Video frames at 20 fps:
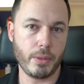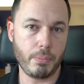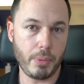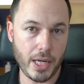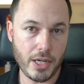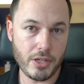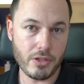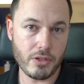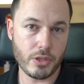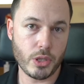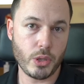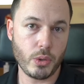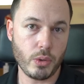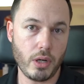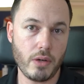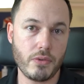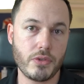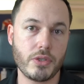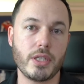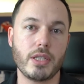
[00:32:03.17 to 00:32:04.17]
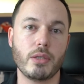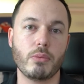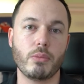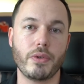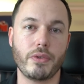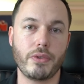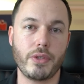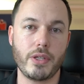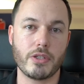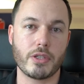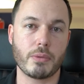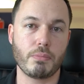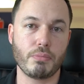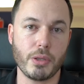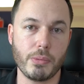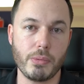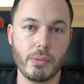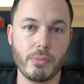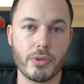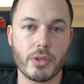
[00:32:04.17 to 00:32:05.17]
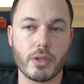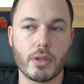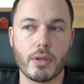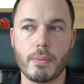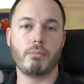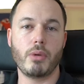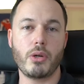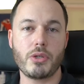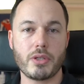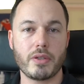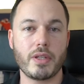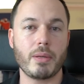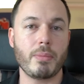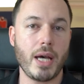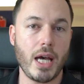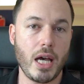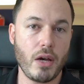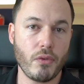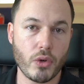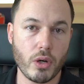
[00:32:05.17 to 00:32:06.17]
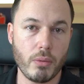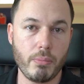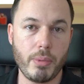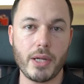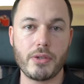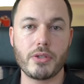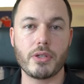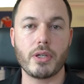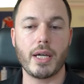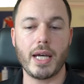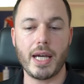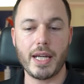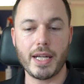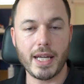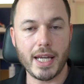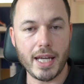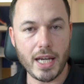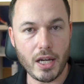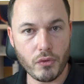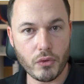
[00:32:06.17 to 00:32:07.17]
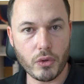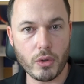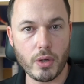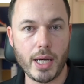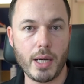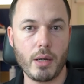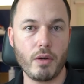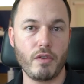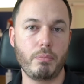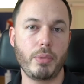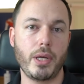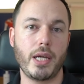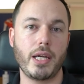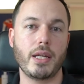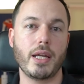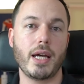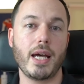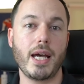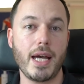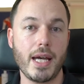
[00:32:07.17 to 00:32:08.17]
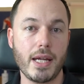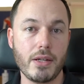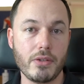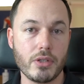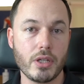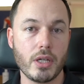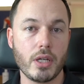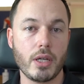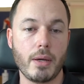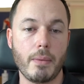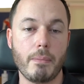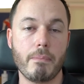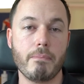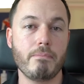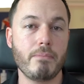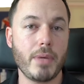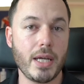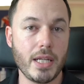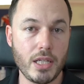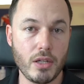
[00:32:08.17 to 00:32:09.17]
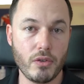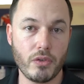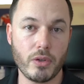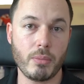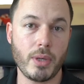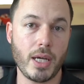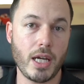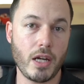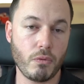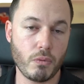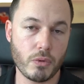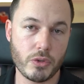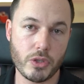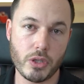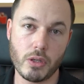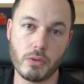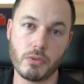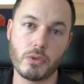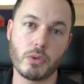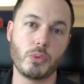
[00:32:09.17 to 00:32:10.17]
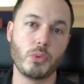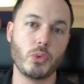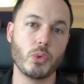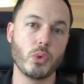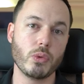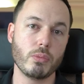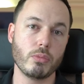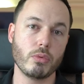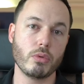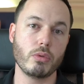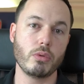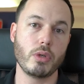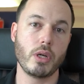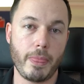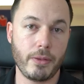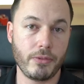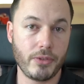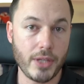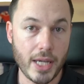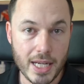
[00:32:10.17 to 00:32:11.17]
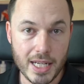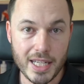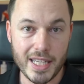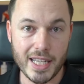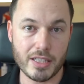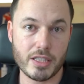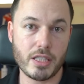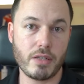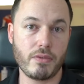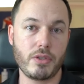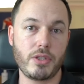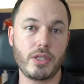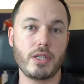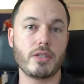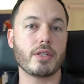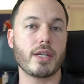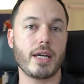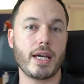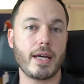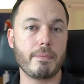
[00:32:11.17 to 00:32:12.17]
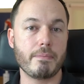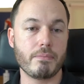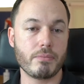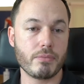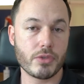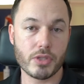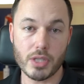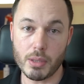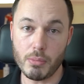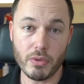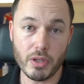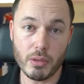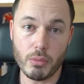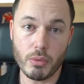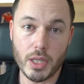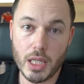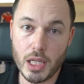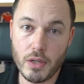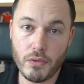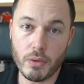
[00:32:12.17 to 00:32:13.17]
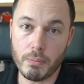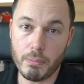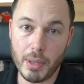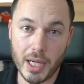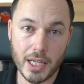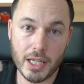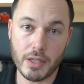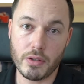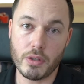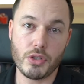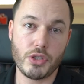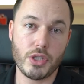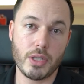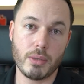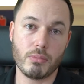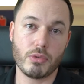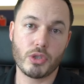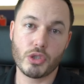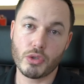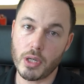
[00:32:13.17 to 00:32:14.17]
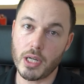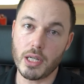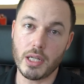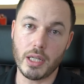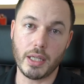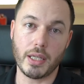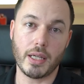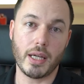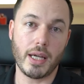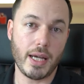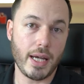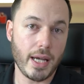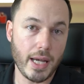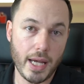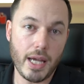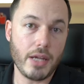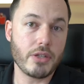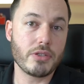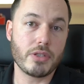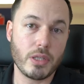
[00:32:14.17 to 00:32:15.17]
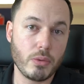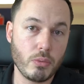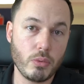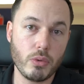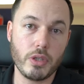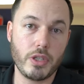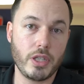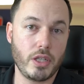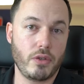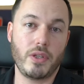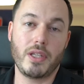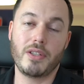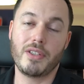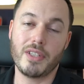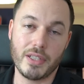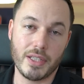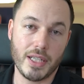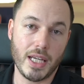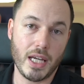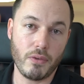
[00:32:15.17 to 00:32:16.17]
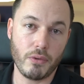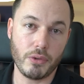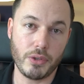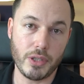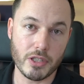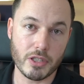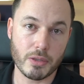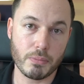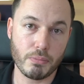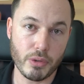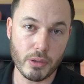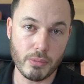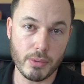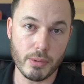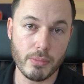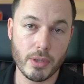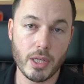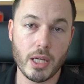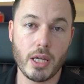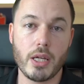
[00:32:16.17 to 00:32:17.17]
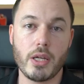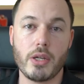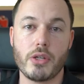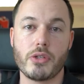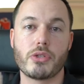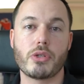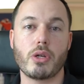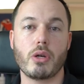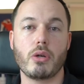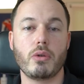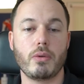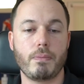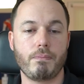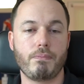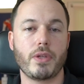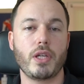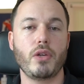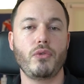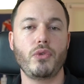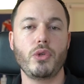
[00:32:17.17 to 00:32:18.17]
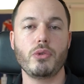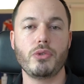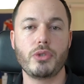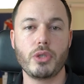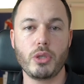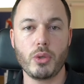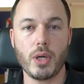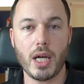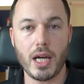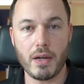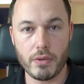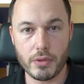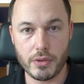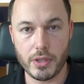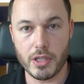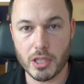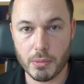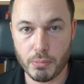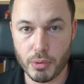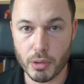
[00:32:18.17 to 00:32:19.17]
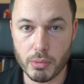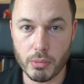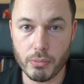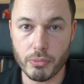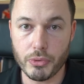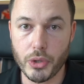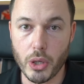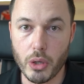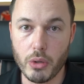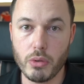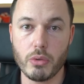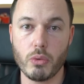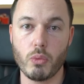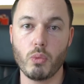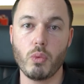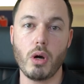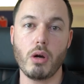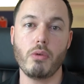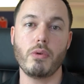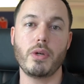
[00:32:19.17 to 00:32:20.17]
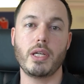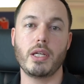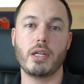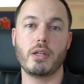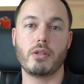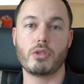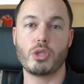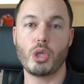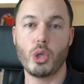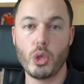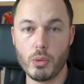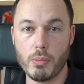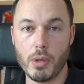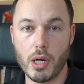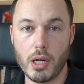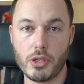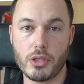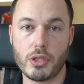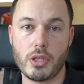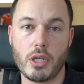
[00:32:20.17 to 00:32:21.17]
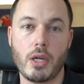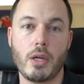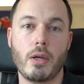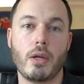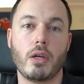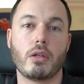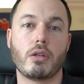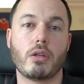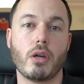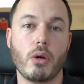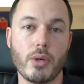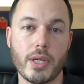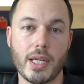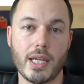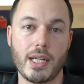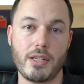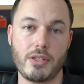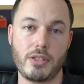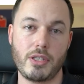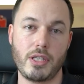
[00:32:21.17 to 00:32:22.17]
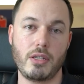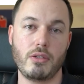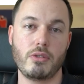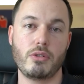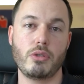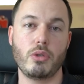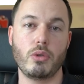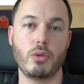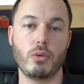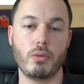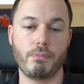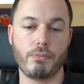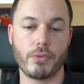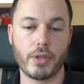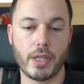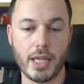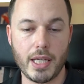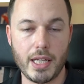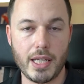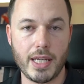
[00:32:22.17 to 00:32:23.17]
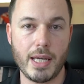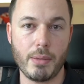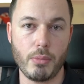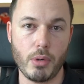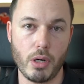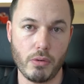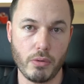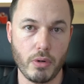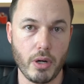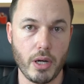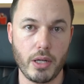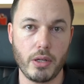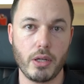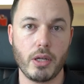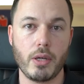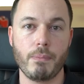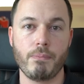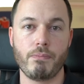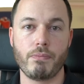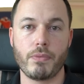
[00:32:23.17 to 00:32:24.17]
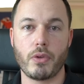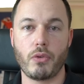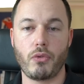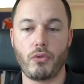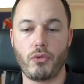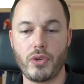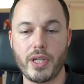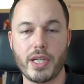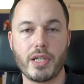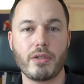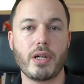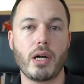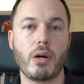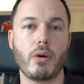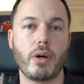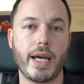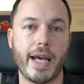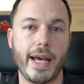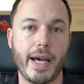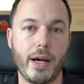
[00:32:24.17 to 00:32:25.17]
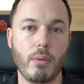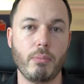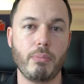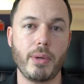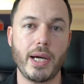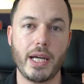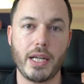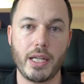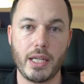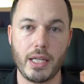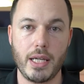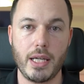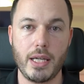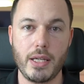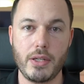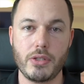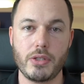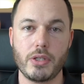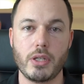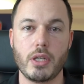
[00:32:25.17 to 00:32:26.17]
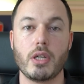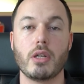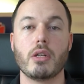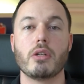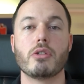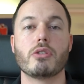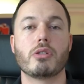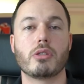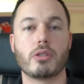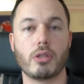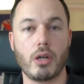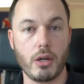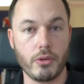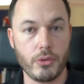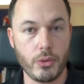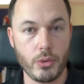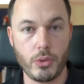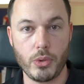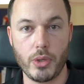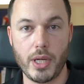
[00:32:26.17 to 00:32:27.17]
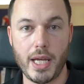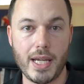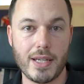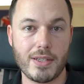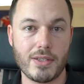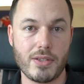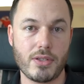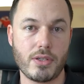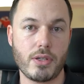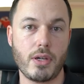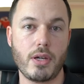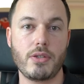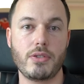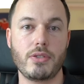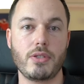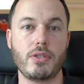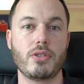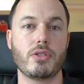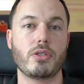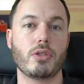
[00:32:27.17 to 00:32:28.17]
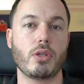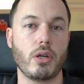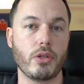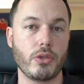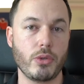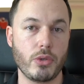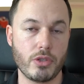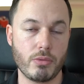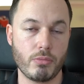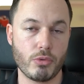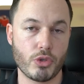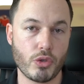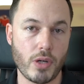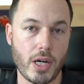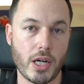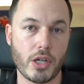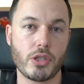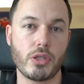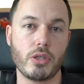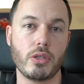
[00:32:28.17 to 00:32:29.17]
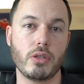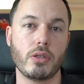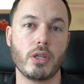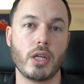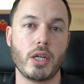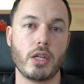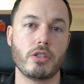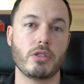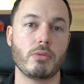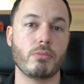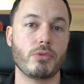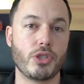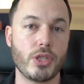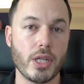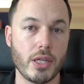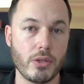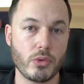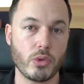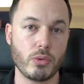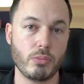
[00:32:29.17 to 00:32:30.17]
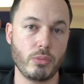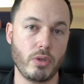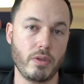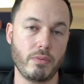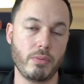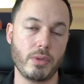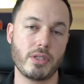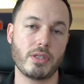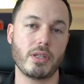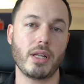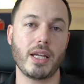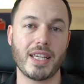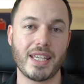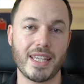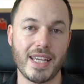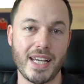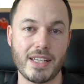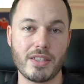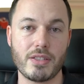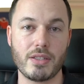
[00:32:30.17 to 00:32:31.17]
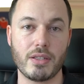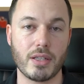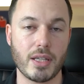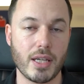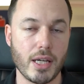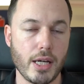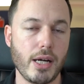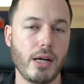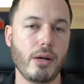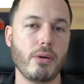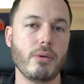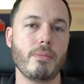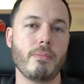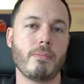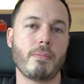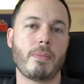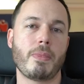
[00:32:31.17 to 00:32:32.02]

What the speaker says: patients who I've seen with disc problems, most of them have got better and have got out of pain, and many of them have returned to normal daily activities, and some of them are even back in the gym training as they would if they didn't have a disc problem. So if you do have a disc problem, don't worry too much. Go and get it seen to, get it MRI'd, figure out how bad it is, start doing your exercises, start doing some traction, some gentle movements like cat and cow,